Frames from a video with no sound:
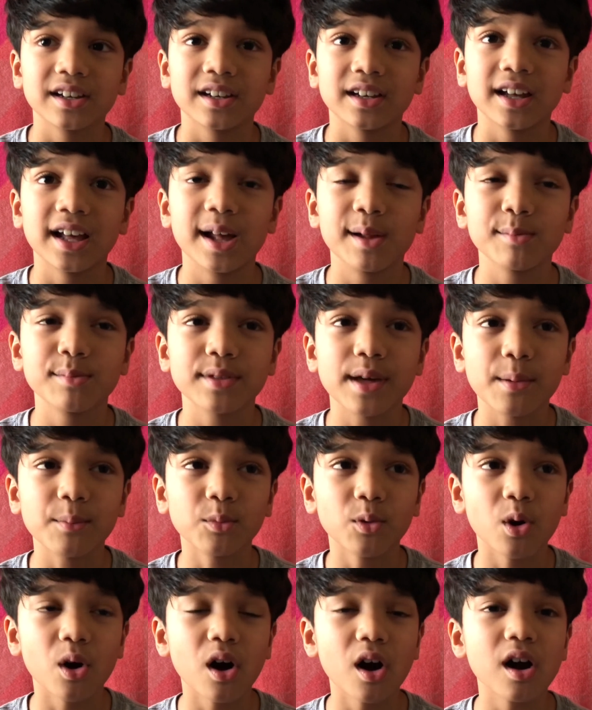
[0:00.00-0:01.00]
help them
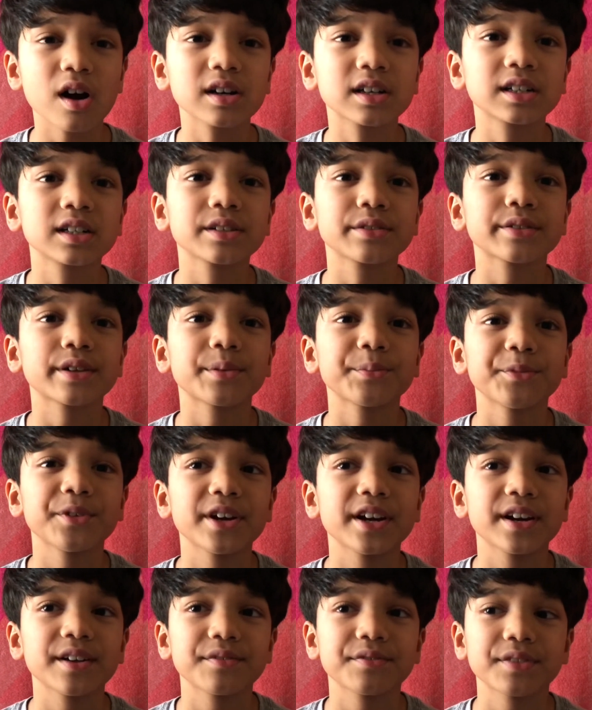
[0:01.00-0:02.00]
walk
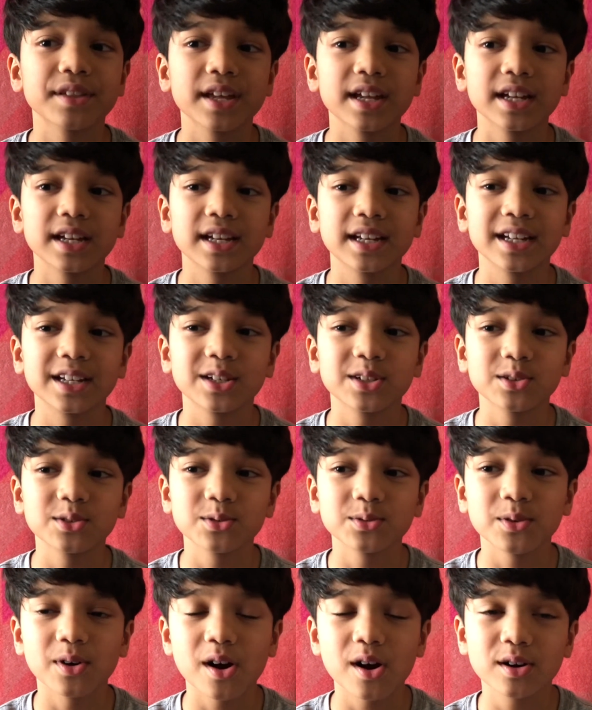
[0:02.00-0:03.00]
somewhere if they need to
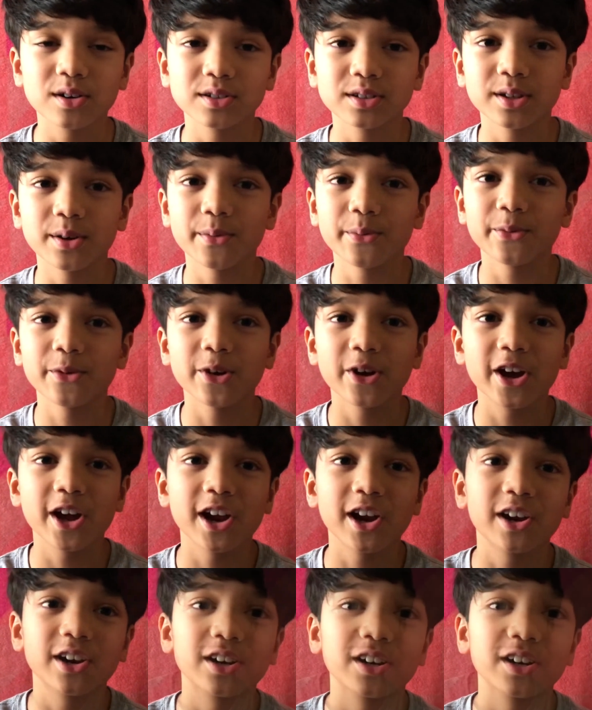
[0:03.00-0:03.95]
walk somewhere.